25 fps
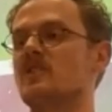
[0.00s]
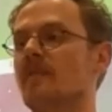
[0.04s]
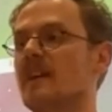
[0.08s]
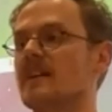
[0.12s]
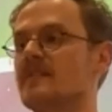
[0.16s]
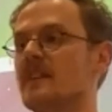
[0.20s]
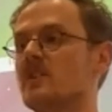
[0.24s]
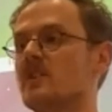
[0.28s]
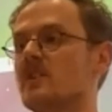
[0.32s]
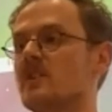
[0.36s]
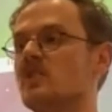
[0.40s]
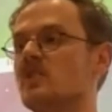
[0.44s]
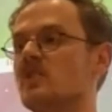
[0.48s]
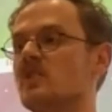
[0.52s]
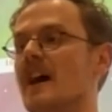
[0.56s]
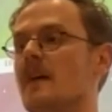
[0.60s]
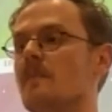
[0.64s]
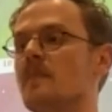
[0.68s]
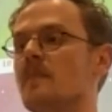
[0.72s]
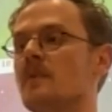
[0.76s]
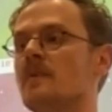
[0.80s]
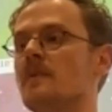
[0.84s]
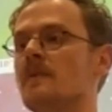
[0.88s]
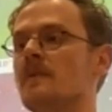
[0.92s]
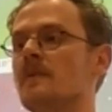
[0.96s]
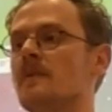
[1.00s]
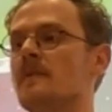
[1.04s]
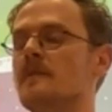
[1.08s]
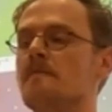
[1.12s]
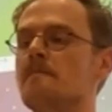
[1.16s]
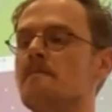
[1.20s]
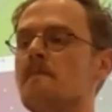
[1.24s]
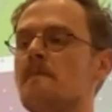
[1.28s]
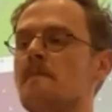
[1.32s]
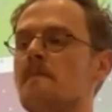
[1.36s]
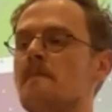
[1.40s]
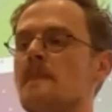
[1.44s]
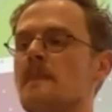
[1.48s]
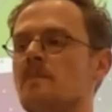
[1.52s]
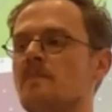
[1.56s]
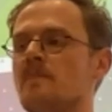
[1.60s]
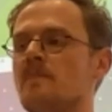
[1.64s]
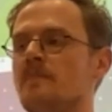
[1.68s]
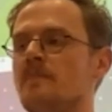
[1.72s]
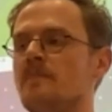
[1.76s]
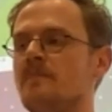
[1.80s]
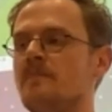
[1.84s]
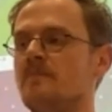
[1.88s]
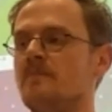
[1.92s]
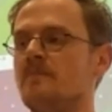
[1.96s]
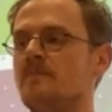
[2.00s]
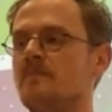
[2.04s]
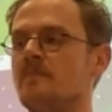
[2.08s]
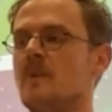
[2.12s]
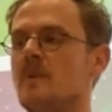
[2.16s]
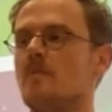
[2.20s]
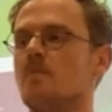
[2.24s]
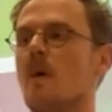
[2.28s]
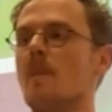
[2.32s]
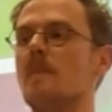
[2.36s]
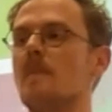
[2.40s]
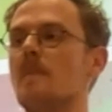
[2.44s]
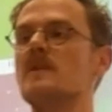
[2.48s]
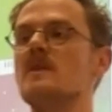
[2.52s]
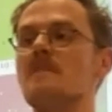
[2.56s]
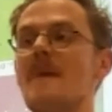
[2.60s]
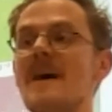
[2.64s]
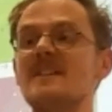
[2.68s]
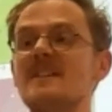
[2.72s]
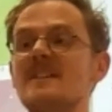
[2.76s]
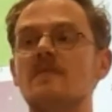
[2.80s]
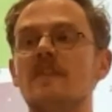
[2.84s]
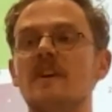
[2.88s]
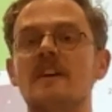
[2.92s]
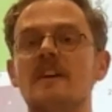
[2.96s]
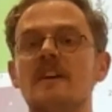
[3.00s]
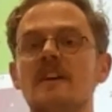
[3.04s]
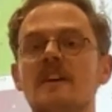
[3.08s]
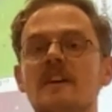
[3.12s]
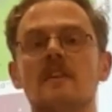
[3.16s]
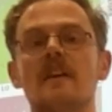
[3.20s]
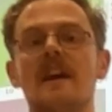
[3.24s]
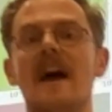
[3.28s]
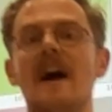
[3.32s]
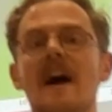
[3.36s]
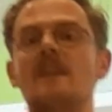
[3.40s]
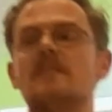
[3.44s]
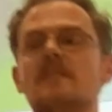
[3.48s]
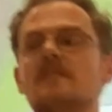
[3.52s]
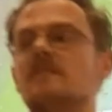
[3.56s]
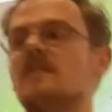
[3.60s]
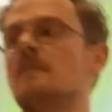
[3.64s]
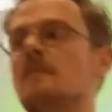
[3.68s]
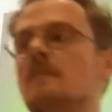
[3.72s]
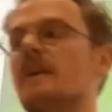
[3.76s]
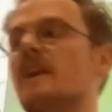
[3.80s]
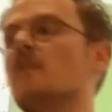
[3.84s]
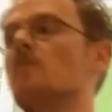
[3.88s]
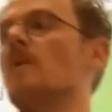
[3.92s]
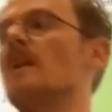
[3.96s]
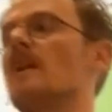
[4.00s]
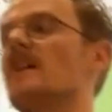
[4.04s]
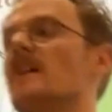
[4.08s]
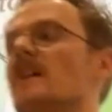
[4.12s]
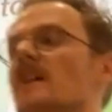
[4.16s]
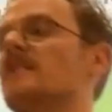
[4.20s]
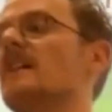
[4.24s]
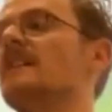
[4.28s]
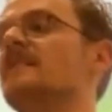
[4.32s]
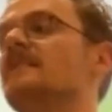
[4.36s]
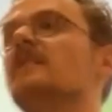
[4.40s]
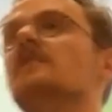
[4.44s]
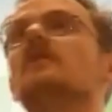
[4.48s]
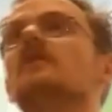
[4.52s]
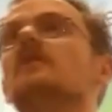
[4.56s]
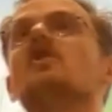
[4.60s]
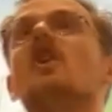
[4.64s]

generalization gap, probably the best figure to look at to begin with is in